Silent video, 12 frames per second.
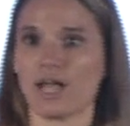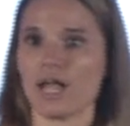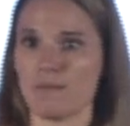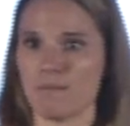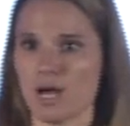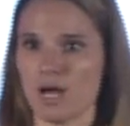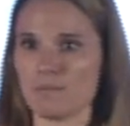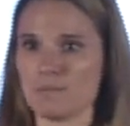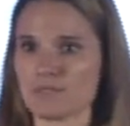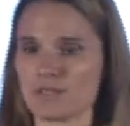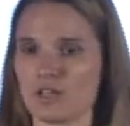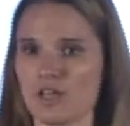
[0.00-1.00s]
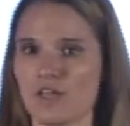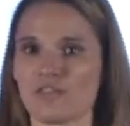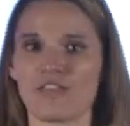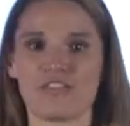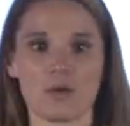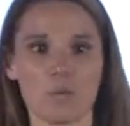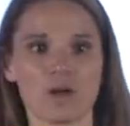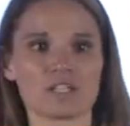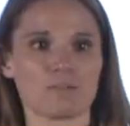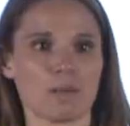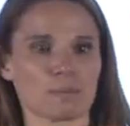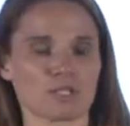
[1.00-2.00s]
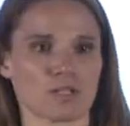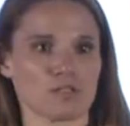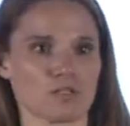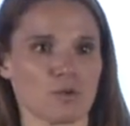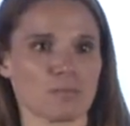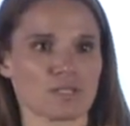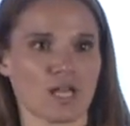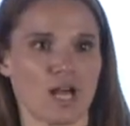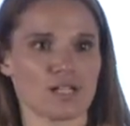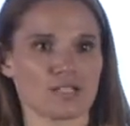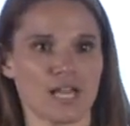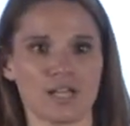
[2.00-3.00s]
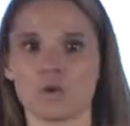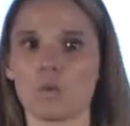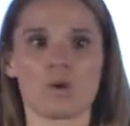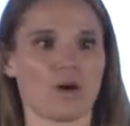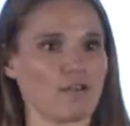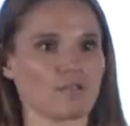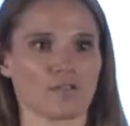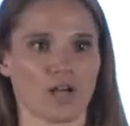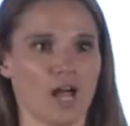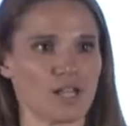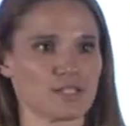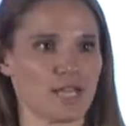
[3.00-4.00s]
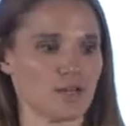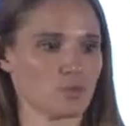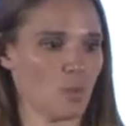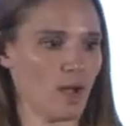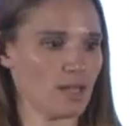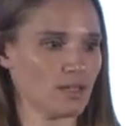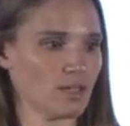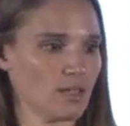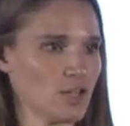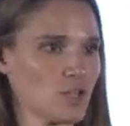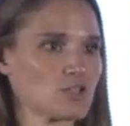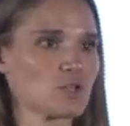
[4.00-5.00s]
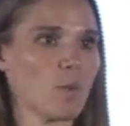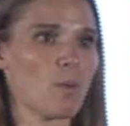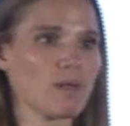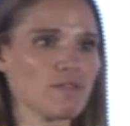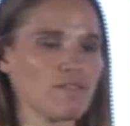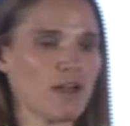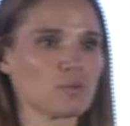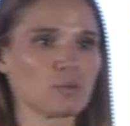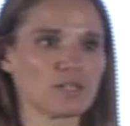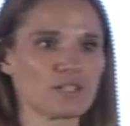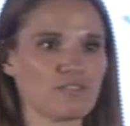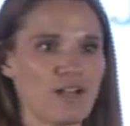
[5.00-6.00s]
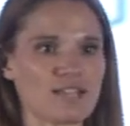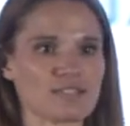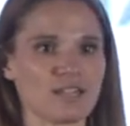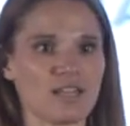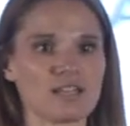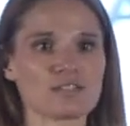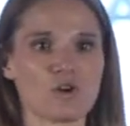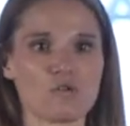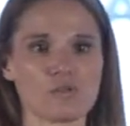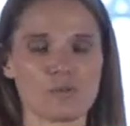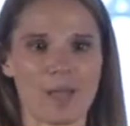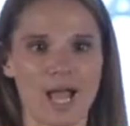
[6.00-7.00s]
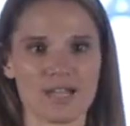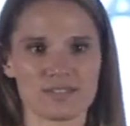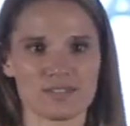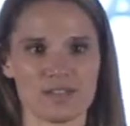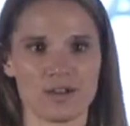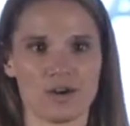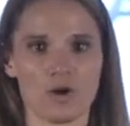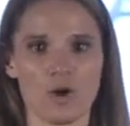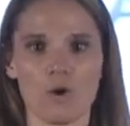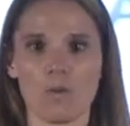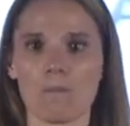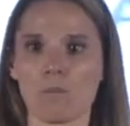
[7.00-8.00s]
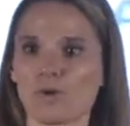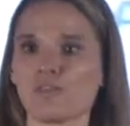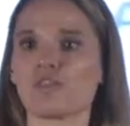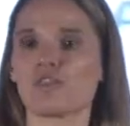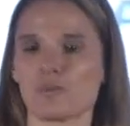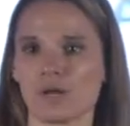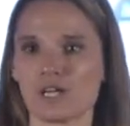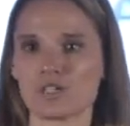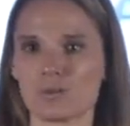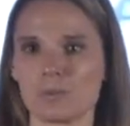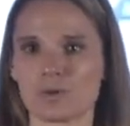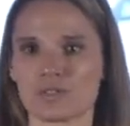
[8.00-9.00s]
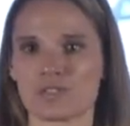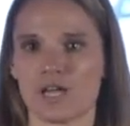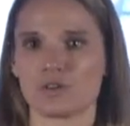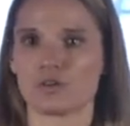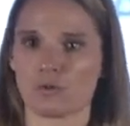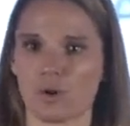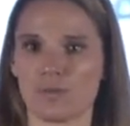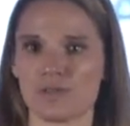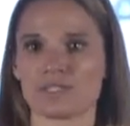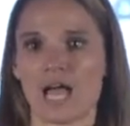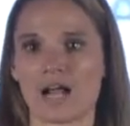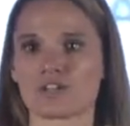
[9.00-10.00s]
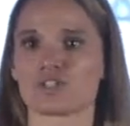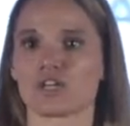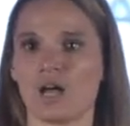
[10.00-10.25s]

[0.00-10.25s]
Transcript: and moms, that they wanted to be able to consume this content wherever the content went. So what we found really fascinating is over the past year, more than 300% growth has actually